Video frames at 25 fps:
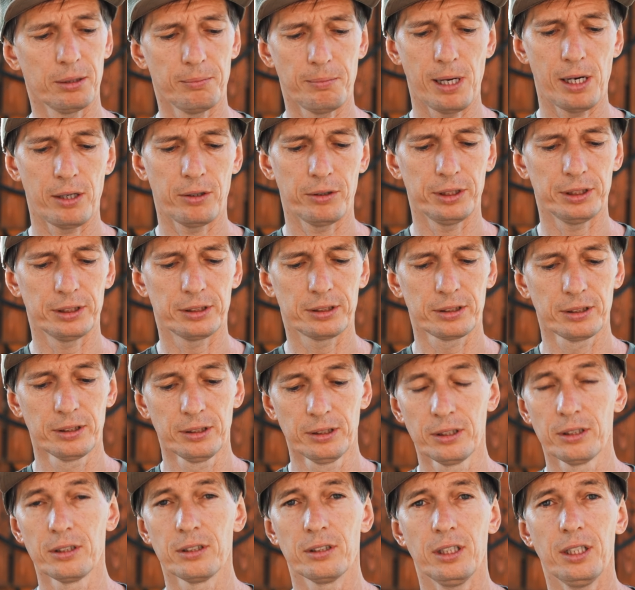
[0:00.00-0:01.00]
about it,
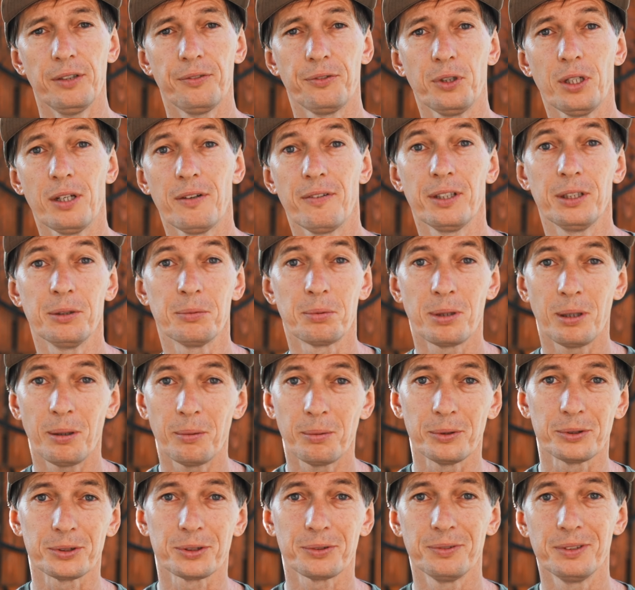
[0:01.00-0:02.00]
if you have any
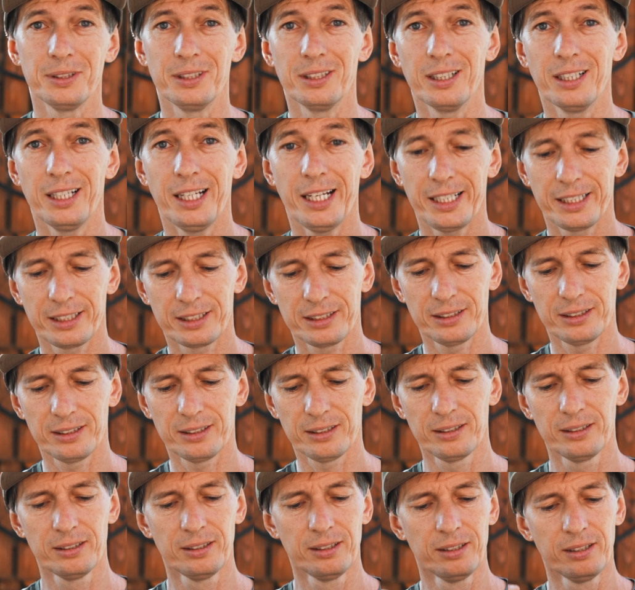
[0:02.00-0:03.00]
problems with the
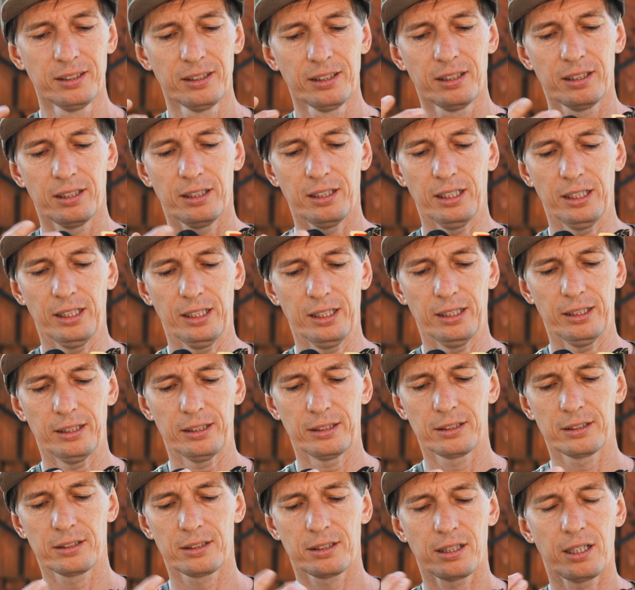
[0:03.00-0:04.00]
ankle
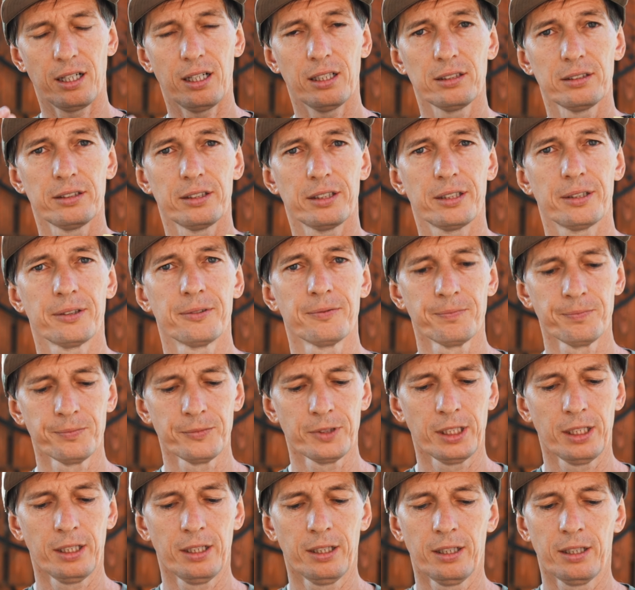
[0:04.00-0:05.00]
color.
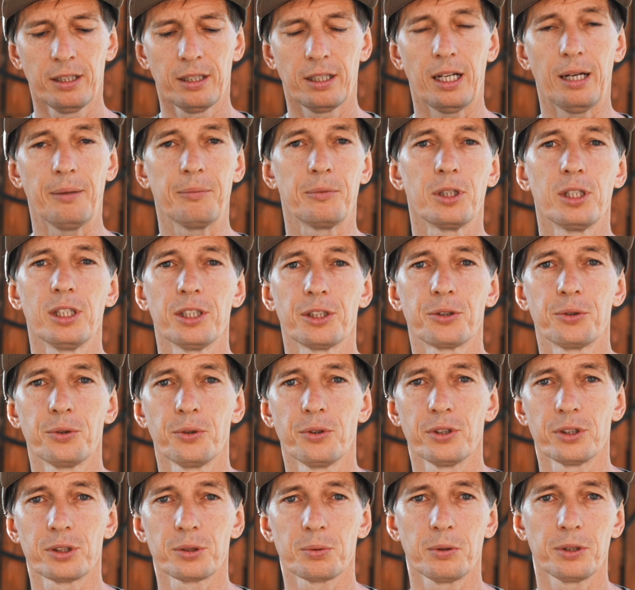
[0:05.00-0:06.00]
I'm really
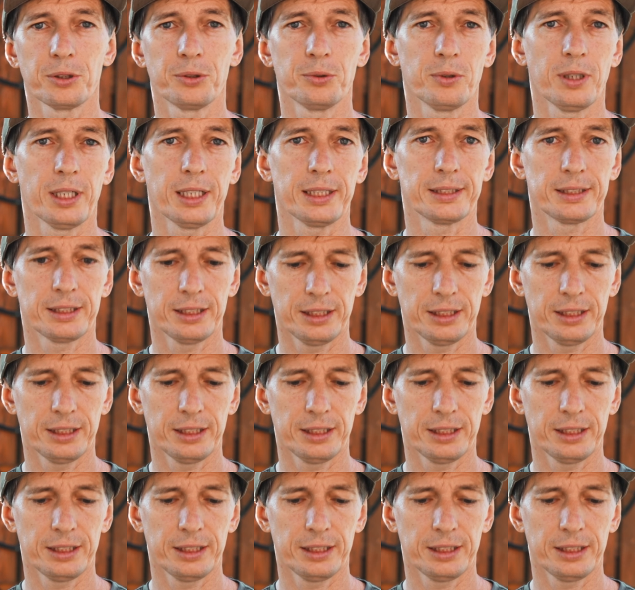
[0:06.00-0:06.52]
curious what you guys